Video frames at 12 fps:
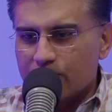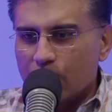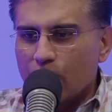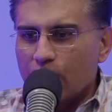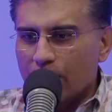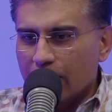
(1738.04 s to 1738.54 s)

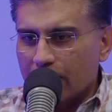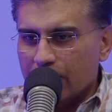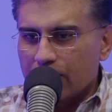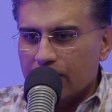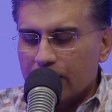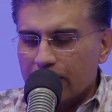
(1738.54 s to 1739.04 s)
morning
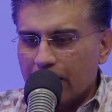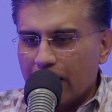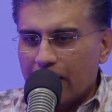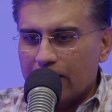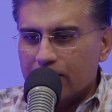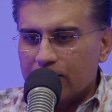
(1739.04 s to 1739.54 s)

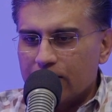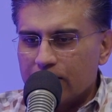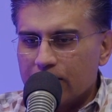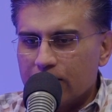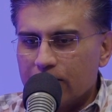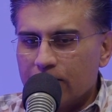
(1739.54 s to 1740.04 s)
that
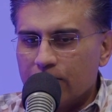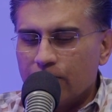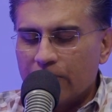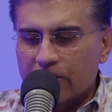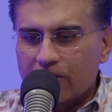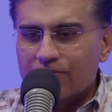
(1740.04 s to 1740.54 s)

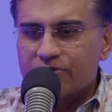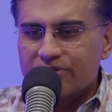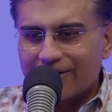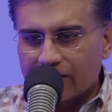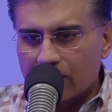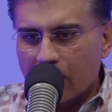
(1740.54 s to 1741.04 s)
when it comes to
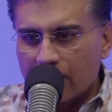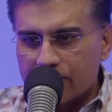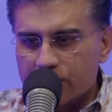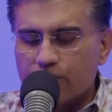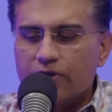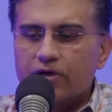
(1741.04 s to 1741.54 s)

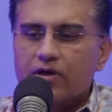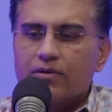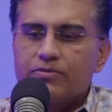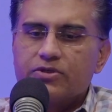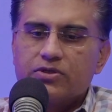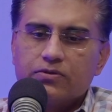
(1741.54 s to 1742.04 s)
technology, when it
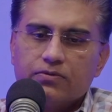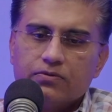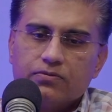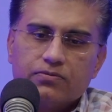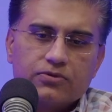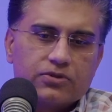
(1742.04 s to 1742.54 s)
comes
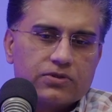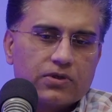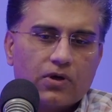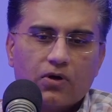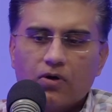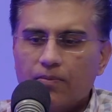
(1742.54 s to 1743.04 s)
to
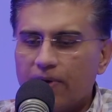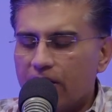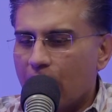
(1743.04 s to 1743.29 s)
so many